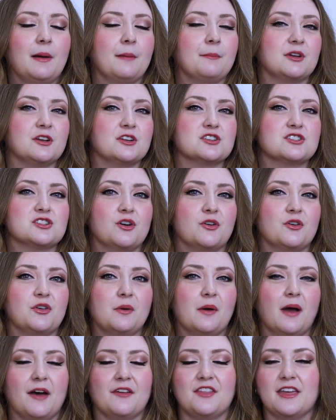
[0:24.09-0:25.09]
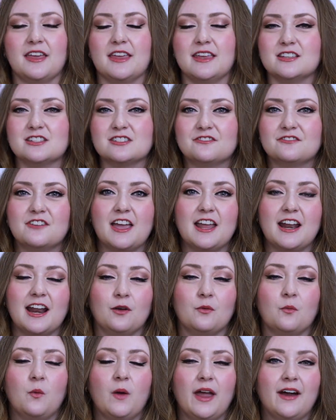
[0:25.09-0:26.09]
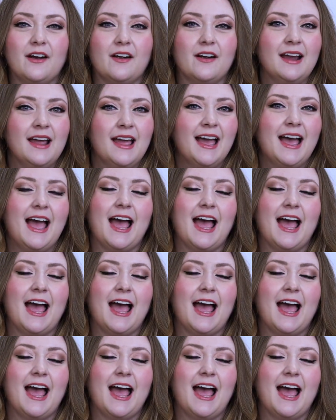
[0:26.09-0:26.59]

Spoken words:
I'm gonna show you how they each fit and wear.